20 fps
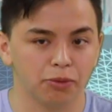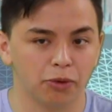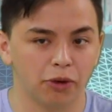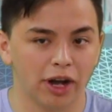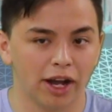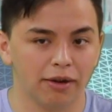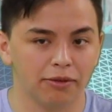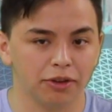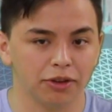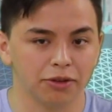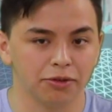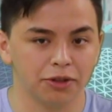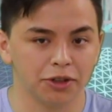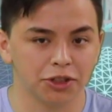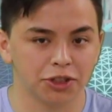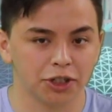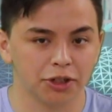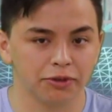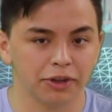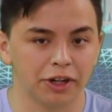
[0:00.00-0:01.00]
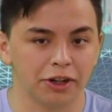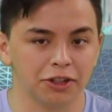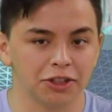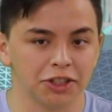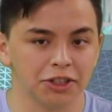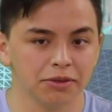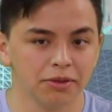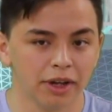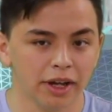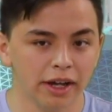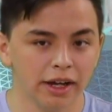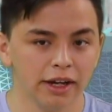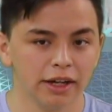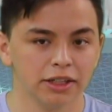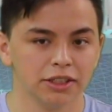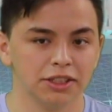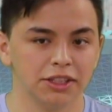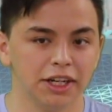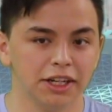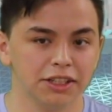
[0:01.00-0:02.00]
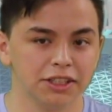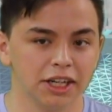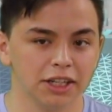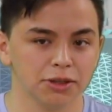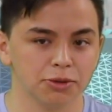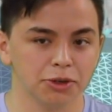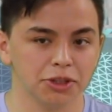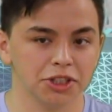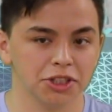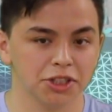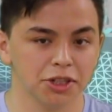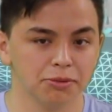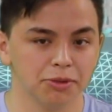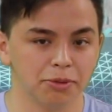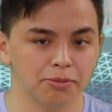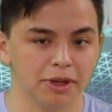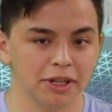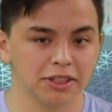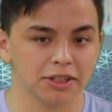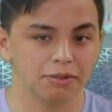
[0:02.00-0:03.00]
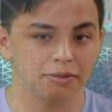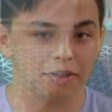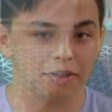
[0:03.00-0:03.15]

will have on the future of energy. CHS wishes him the best of